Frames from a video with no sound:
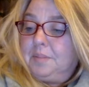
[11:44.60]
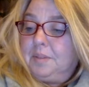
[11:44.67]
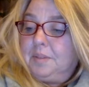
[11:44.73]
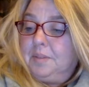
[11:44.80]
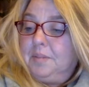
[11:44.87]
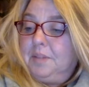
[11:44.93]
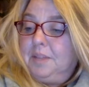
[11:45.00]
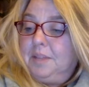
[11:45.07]

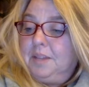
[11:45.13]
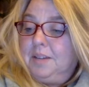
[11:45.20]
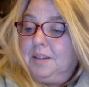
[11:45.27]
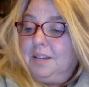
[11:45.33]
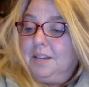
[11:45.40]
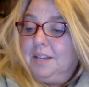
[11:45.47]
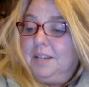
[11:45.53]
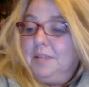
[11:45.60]
with
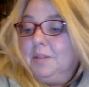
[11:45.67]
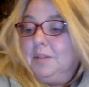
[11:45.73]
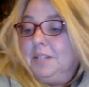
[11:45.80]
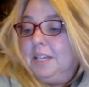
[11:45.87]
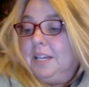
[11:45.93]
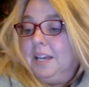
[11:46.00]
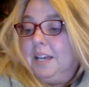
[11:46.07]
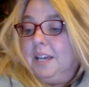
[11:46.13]
their
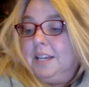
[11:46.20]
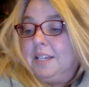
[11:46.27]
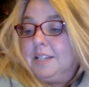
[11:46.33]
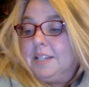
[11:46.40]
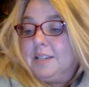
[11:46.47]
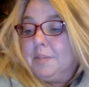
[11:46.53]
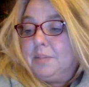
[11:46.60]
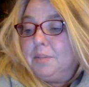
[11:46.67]
equally
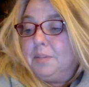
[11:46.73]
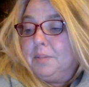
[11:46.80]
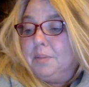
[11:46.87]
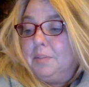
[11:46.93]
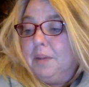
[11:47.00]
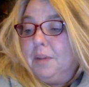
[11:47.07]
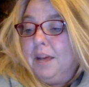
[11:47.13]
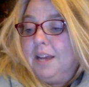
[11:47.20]
unacceptable
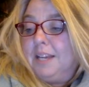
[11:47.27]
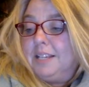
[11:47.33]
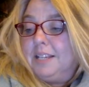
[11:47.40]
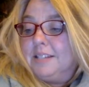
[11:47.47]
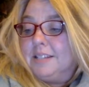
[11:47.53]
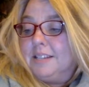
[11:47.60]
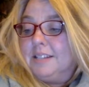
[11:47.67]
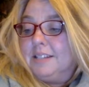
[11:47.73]

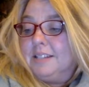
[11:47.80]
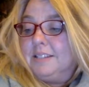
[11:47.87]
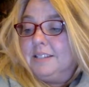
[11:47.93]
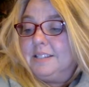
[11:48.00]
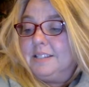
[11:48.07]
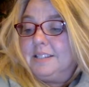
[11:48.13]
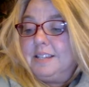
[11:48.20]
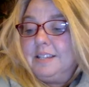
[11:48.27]
bodies
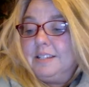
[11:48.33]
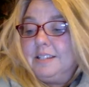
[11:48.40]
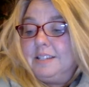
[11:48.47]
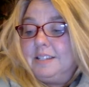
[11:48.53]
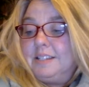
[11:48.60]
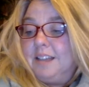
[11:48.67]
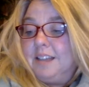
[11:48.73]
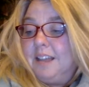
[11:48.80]
and
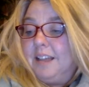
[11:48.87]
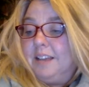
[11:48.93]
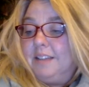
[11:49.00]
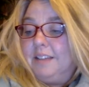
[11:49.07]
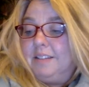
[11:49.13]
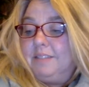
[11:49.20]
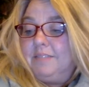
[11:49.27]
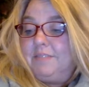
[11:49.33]
skin
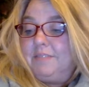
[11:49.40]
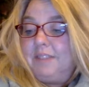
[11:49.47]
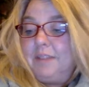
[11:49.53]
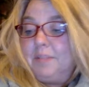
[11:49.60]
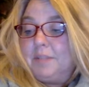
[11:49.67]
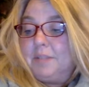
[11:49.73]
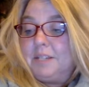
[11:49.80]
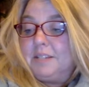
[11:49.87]
and
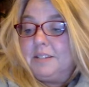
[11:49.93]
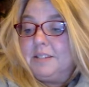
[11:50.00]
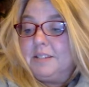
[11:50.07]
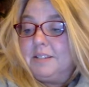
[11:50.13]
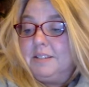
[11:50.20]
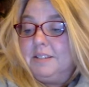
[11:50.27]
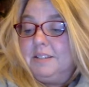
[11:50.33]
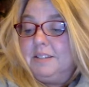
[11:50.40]
families.
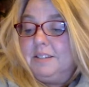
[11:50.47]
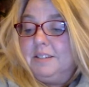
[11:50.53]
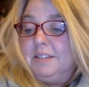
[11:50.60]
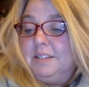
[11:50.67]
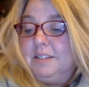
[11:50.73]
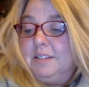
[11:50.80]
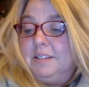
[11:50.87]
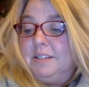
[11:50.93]

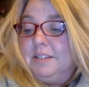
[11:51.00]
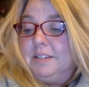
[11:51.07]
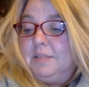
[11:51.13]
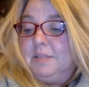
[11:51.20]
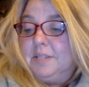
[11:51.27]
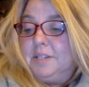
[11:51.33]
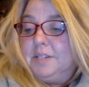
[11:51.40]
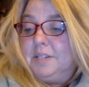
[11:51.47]

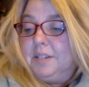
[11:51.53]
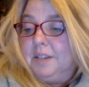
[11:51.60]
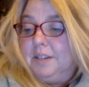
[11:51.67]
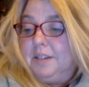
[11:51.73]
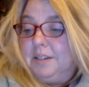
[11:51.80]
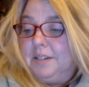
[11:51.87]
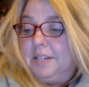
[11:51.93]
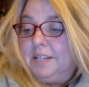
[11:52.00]
We took
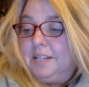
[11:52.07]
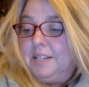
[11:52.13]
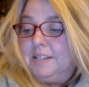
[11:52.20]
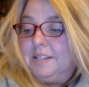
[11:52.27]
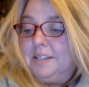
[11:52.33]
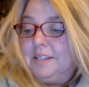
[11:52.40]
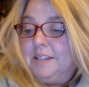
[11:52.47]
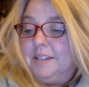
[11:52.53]
younger
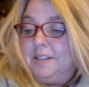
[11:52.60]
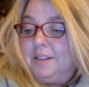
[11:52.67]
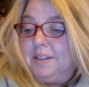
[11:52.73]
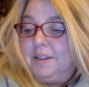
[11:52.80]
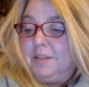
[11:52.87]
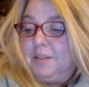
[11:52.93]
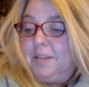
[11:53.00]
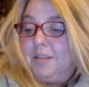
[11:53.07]
kids under
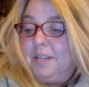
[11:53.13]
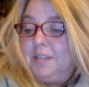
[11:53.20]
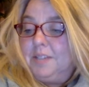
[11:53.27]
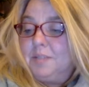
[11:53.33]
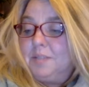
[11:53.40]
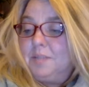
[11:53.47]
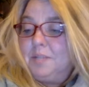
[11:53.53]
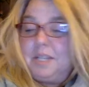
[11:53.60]
our
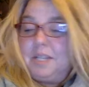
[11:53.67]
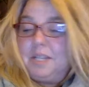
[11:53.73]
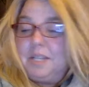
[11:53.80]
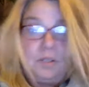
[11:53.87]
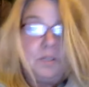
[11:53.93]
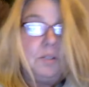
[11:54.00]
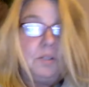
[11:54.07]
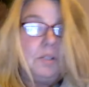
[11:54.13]
wings. We
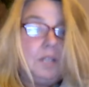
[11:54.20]
stood